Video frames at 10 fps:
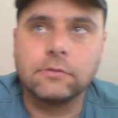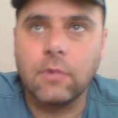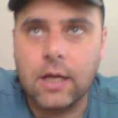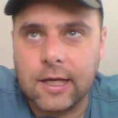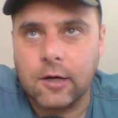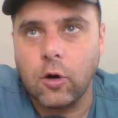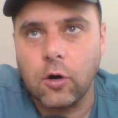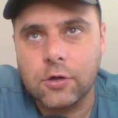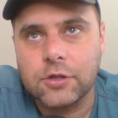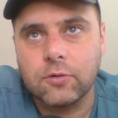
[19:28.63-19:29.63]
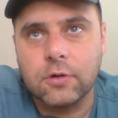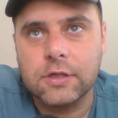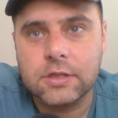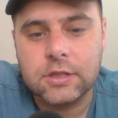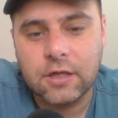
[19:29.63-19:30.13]
write like horror
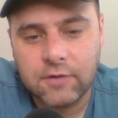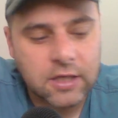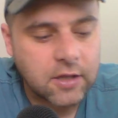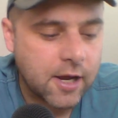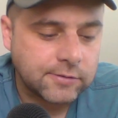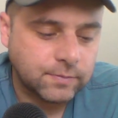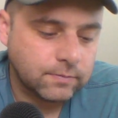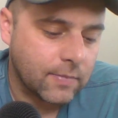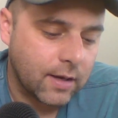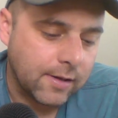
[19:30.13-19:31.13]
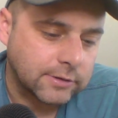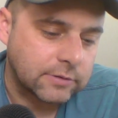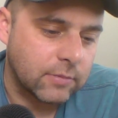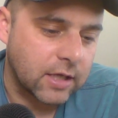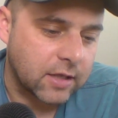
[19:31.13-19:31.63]
stories and stuff like that.
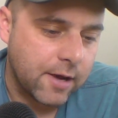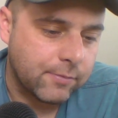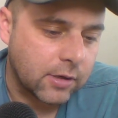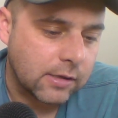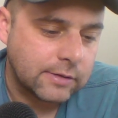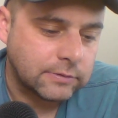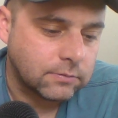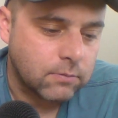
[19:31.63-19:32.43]
Something like that, probably.